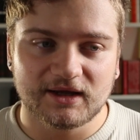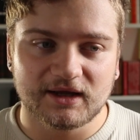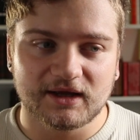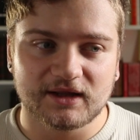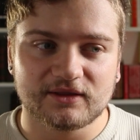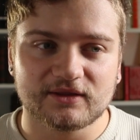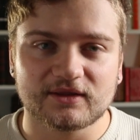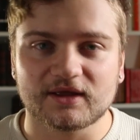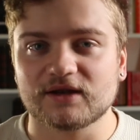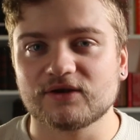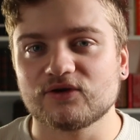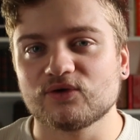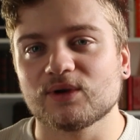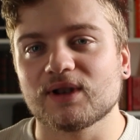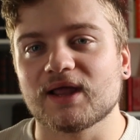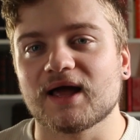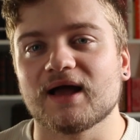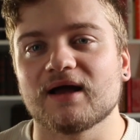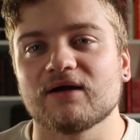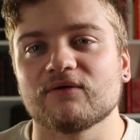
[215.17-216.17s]
and then
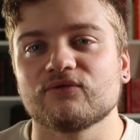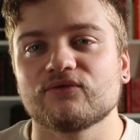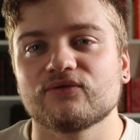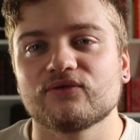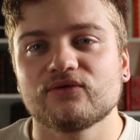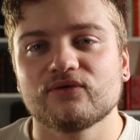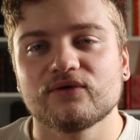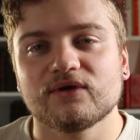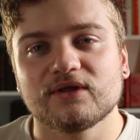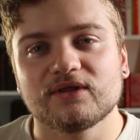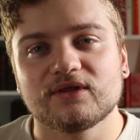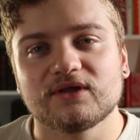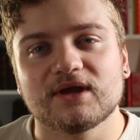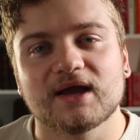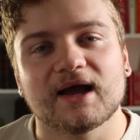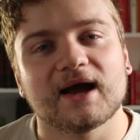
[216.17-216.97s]
you'll have the